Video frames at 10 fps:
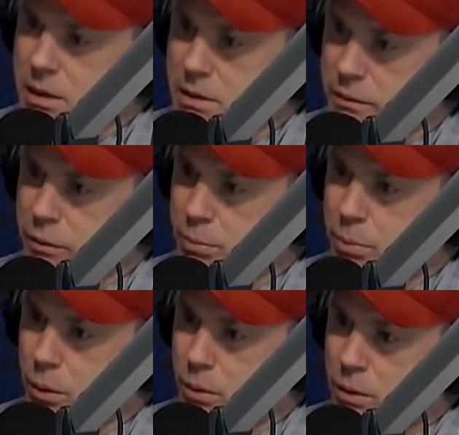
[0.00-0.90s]
minutes of
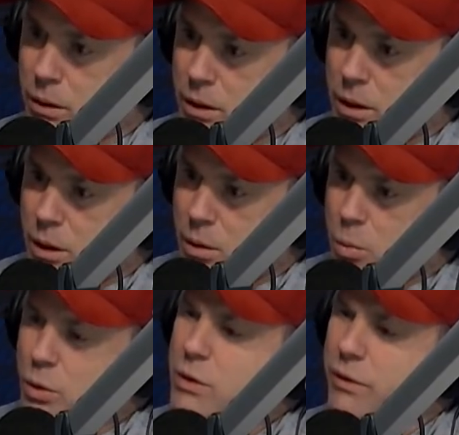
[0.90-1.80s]
football,
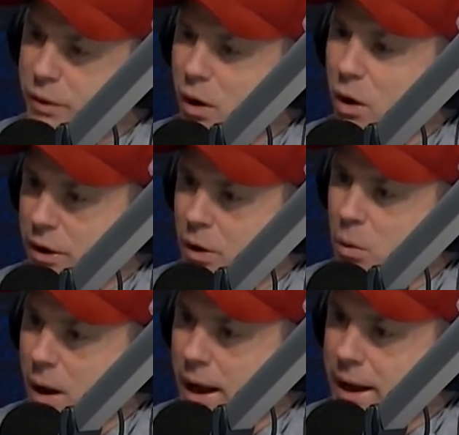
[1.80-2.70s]
would you find a
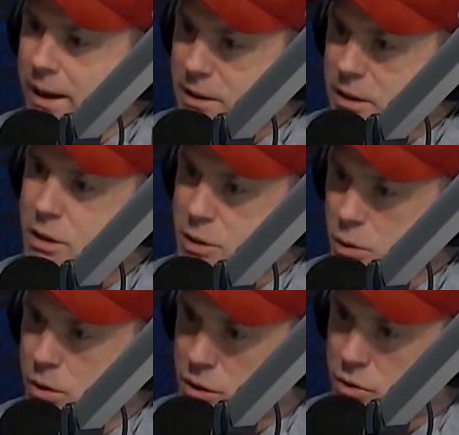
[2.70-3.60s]
way to just
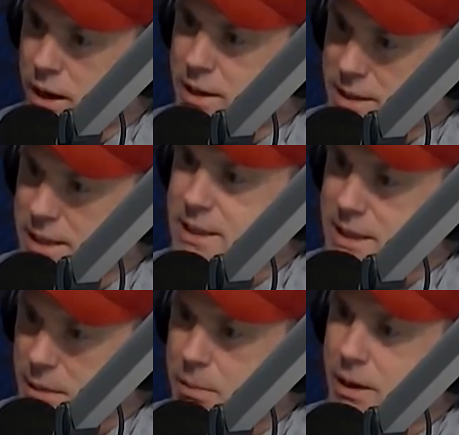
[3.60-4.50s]
orchestrate
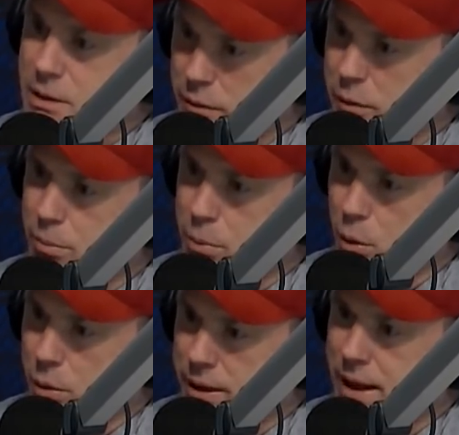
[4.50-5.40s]
60 minutes of
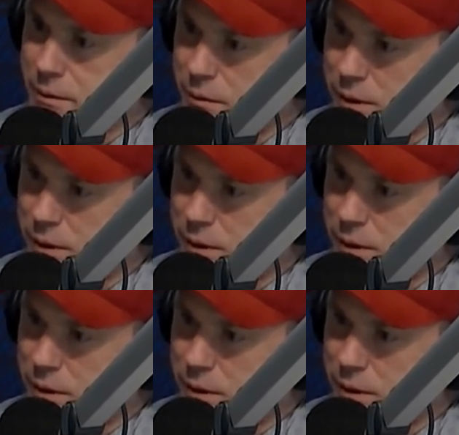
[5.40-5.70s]
football with that